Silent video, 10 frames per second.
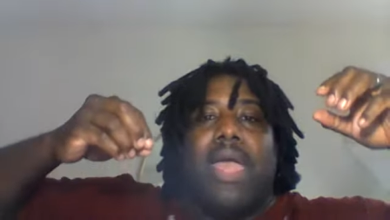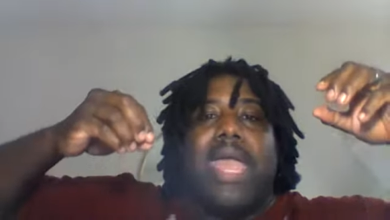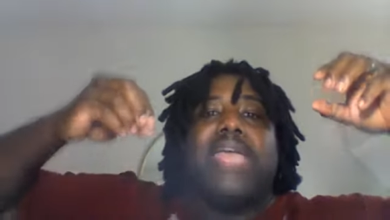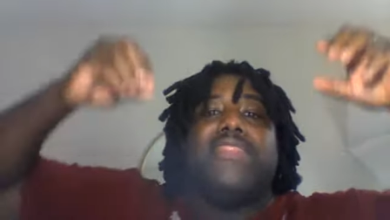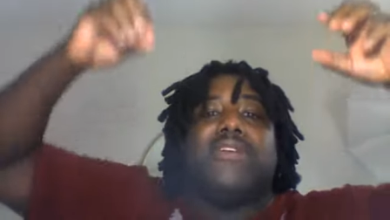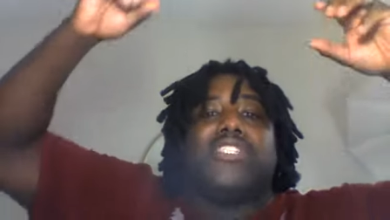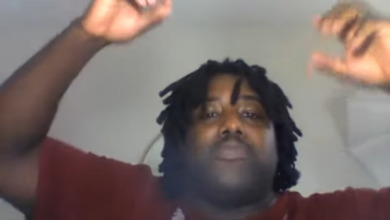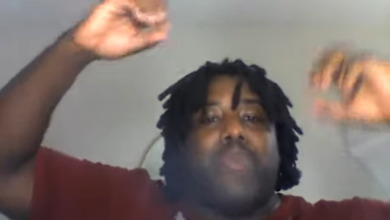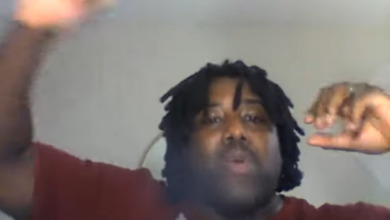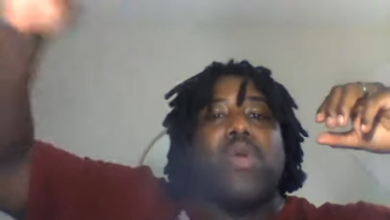in the
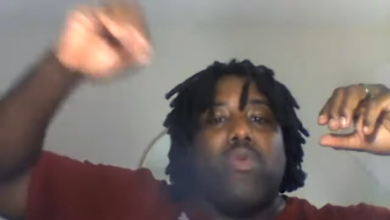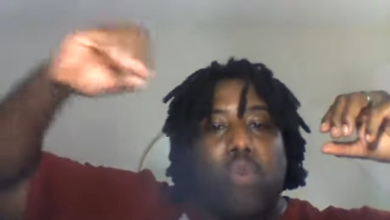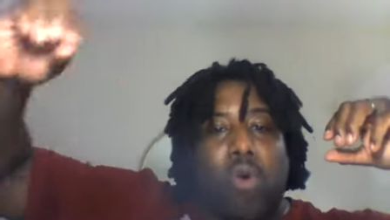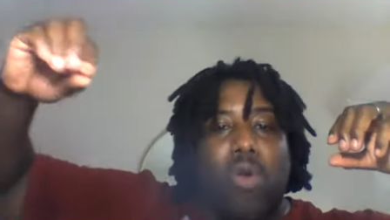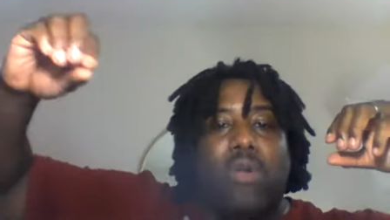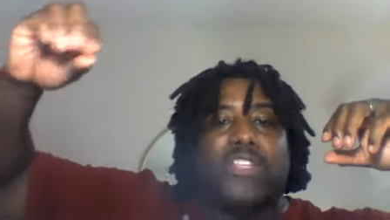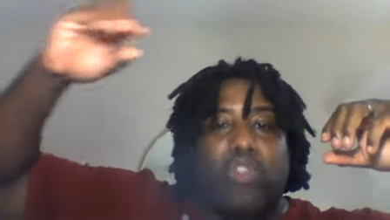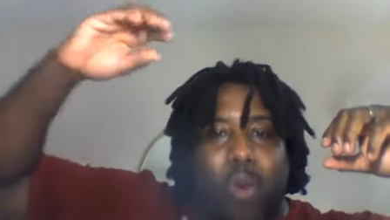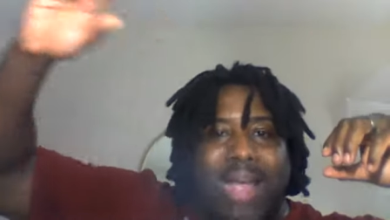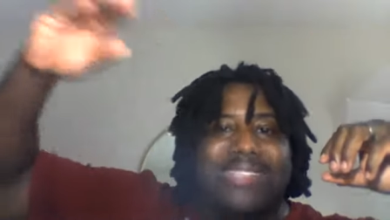spirit world is
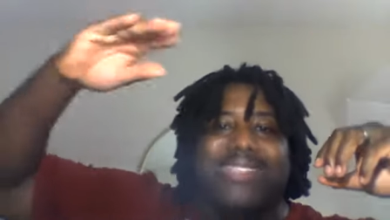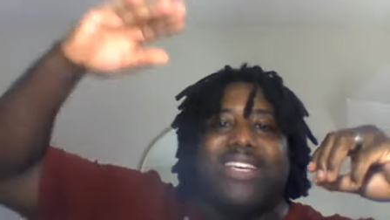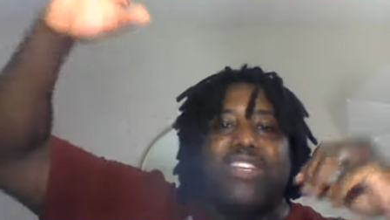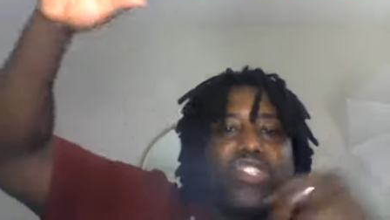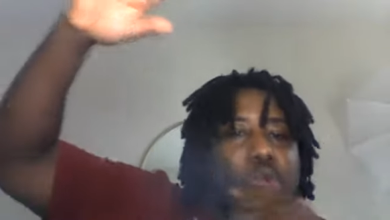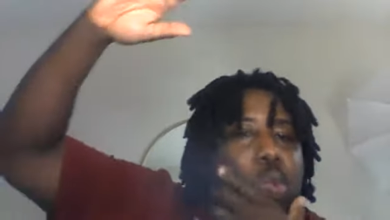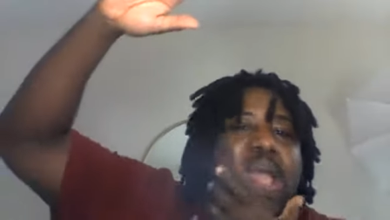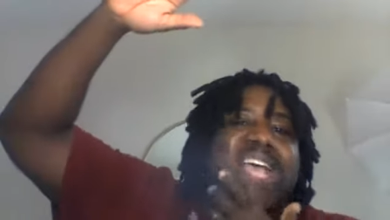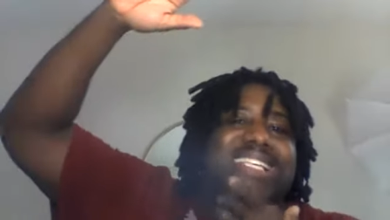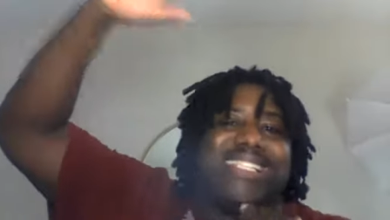Christ sees you
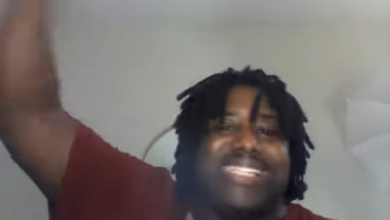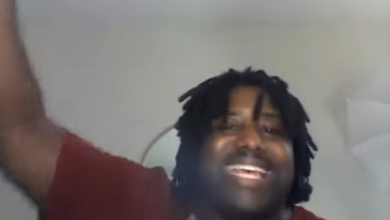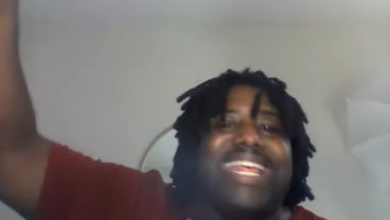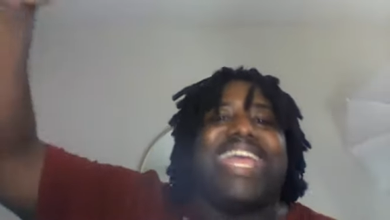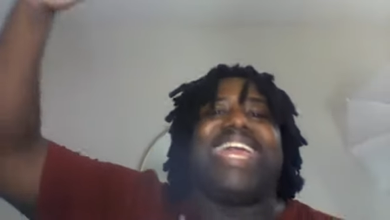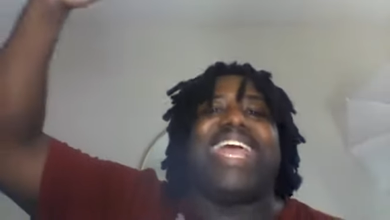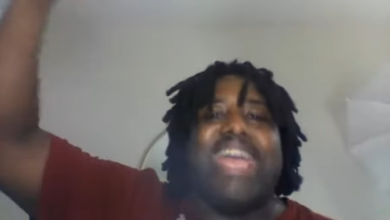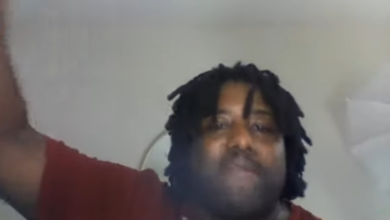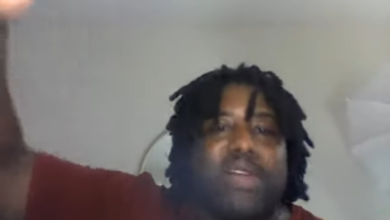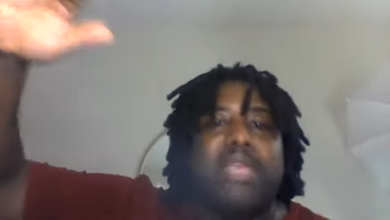sitting in
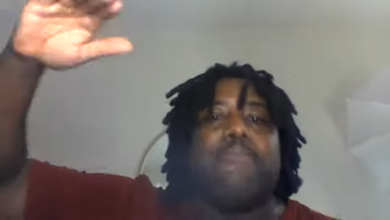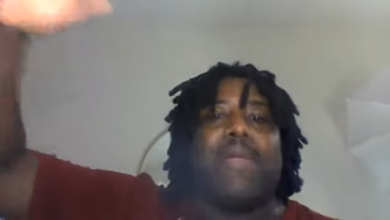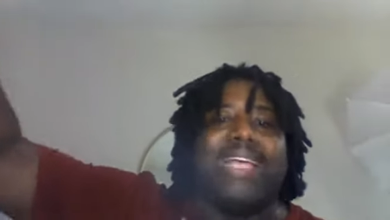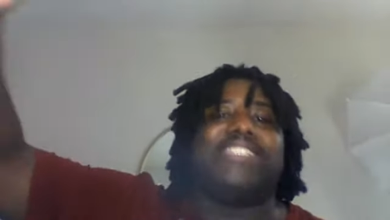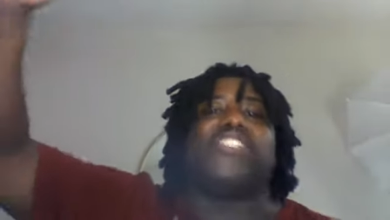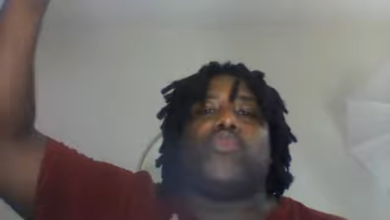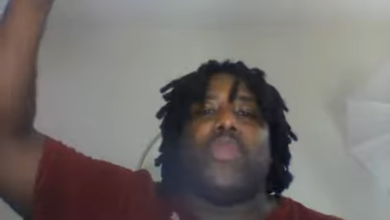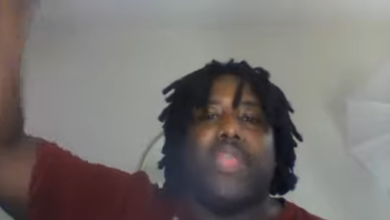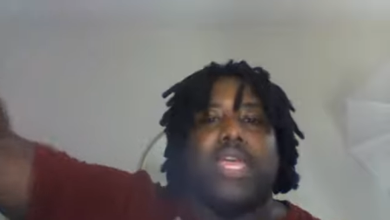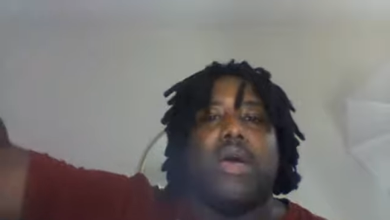heavenly places
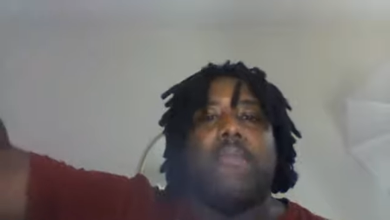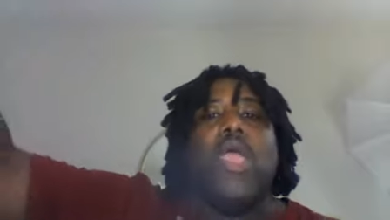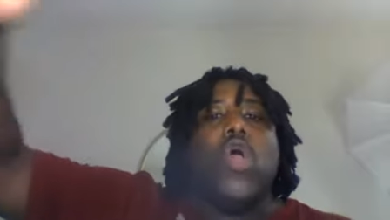with him.